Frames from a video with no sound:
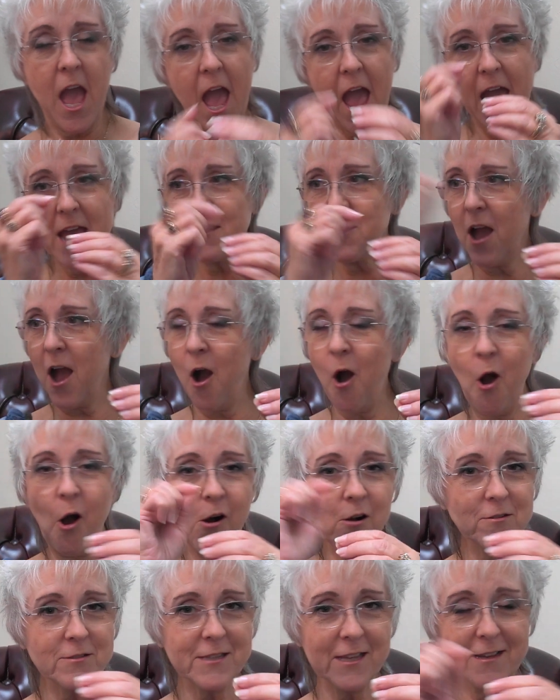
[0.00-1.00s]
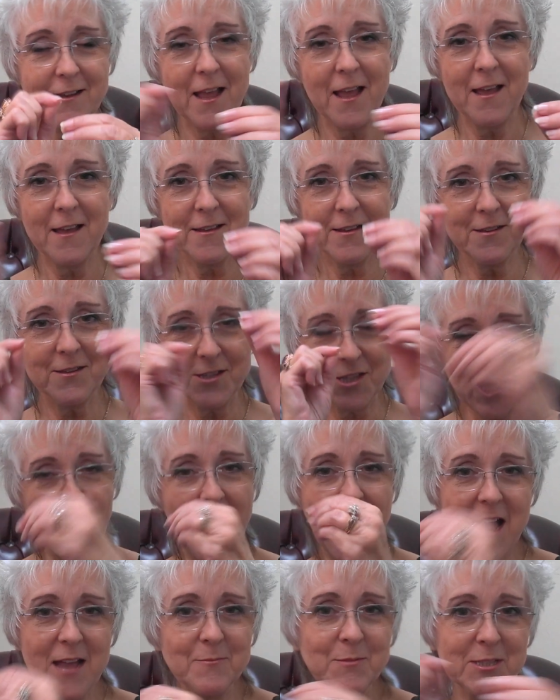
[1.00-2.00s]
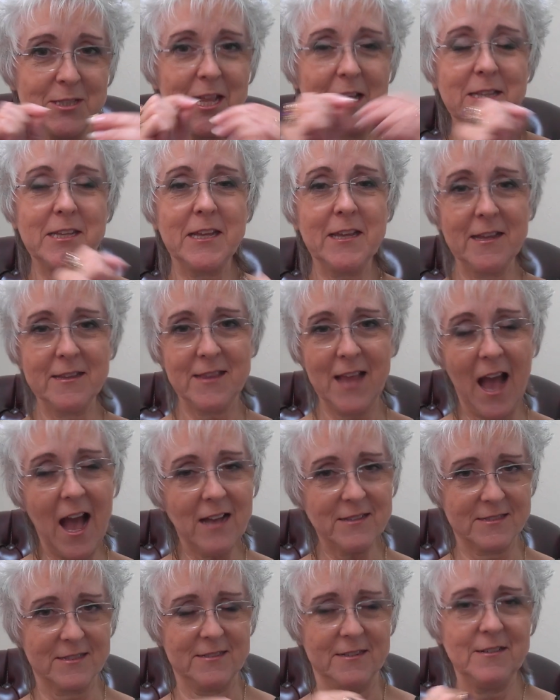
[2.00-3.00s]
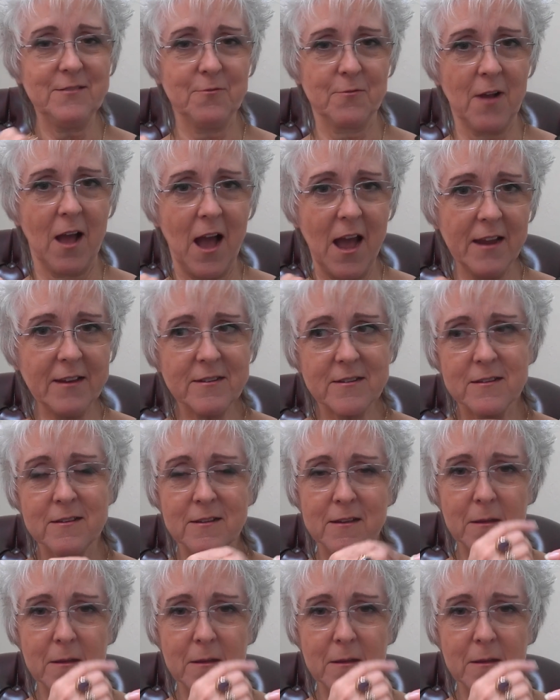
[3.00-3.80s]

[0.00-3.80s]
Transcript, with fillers: and all the times that he doesn't, right?